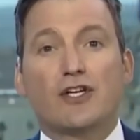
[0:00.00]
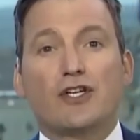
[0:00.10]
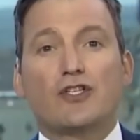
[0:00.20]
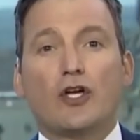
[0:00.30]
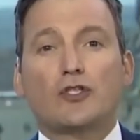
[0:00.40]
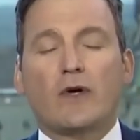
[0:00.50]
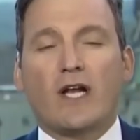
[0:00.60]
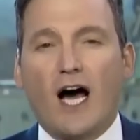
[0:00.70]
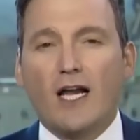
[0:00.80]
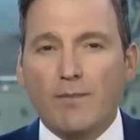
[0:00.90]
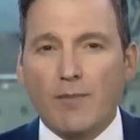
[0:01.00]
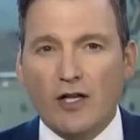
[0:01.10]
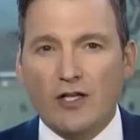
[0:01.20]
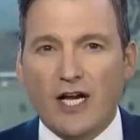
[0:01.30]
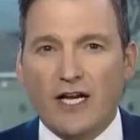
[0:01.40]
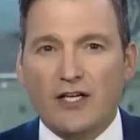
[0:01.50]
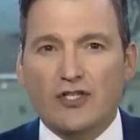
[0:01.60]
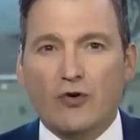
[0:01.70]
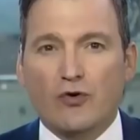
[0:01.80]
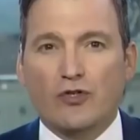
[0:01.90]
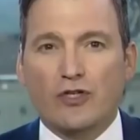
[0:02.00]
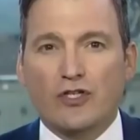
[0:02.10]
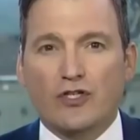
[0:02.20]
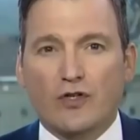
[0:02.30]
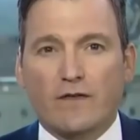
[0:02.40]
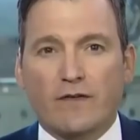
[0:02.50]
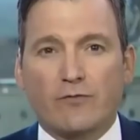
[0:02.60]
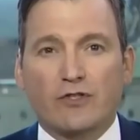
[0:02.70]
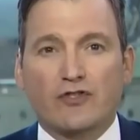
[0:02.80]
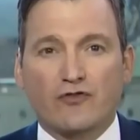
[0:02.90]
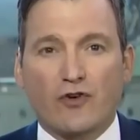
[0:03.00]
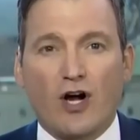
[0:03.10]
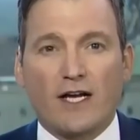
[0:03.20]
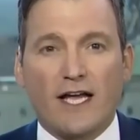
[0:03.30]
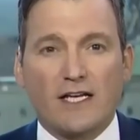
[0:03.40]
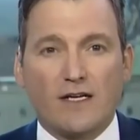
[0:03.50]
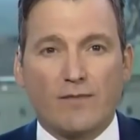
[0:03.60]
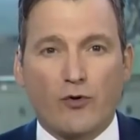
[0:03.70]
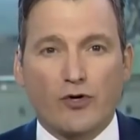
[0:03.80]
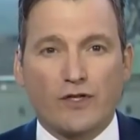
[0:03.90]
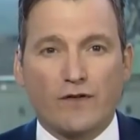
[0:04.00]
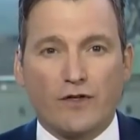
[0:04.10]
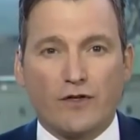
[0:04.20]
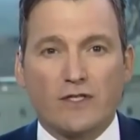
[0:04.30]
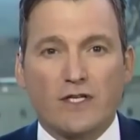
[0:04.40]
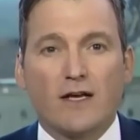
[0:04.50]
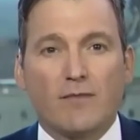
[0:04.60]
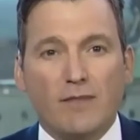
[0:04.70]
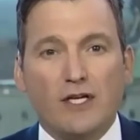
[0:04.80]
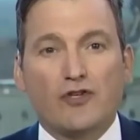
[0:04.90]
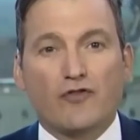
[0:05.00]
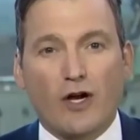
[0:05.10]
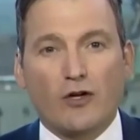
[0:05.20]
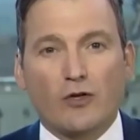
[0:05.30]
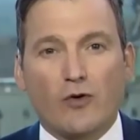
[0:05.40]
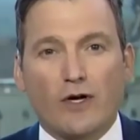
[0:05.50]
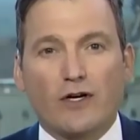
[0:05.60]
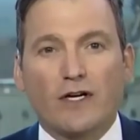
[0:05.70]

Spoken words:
She's also an unapologetic social conservative with strong anti-abortion views. Meet Toronto lawyer